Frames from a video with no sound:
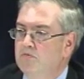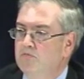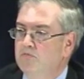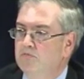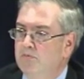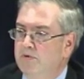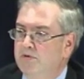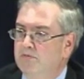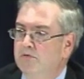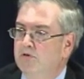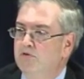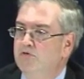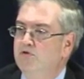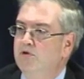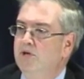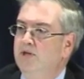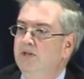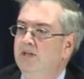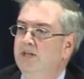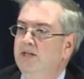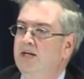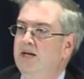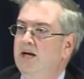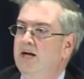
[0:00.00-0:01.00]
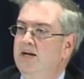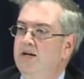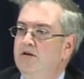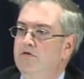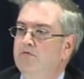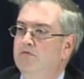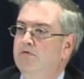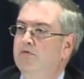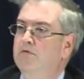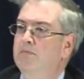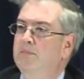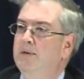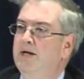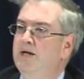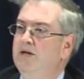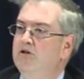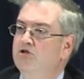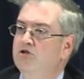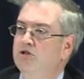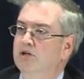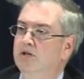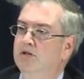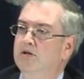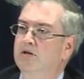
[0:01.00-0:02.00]
We routinely get
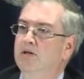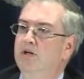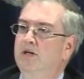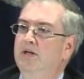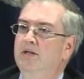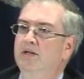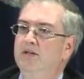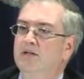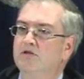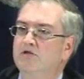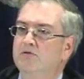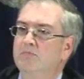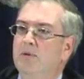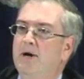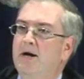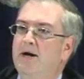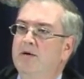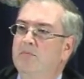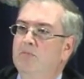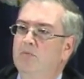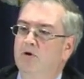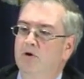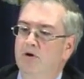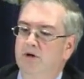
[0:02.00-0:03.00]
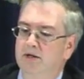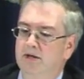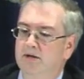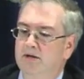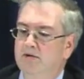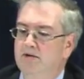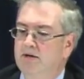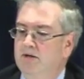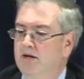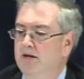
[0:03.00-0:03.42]
information in the spot market.